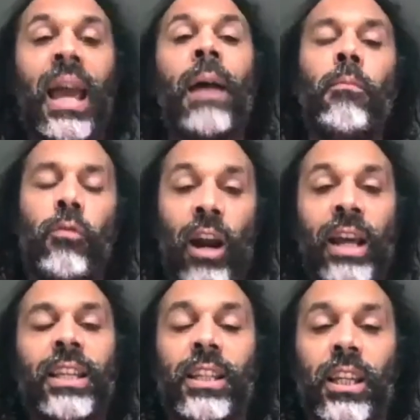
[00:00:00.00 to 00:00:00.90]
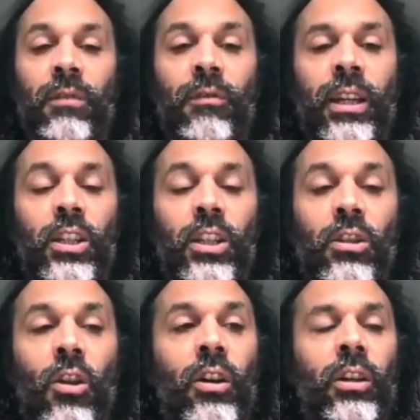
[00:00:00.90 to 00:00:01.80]
embraces this,
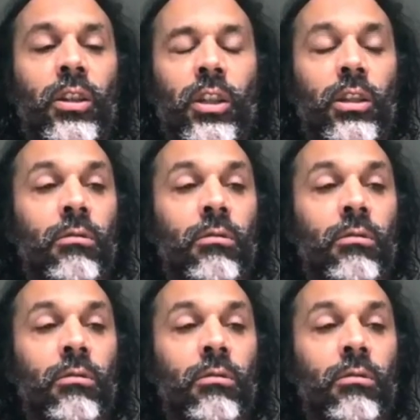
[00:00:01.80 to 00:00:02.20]
not as